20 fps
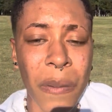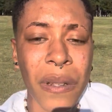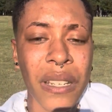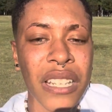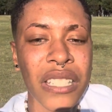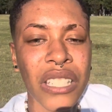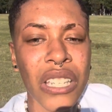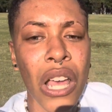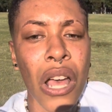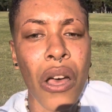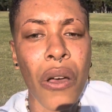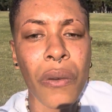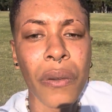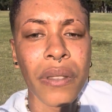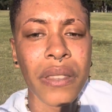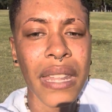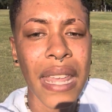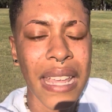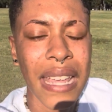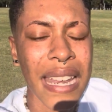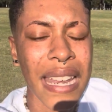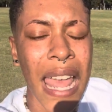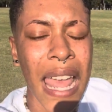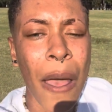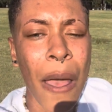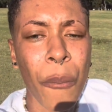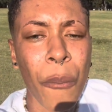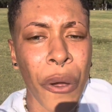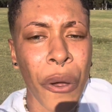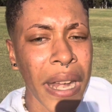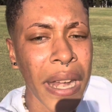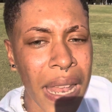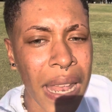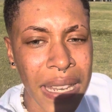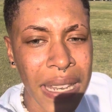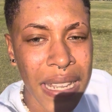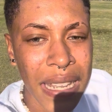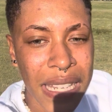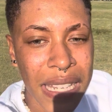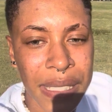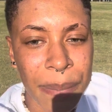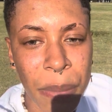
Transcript: because y'all can have bright ideas,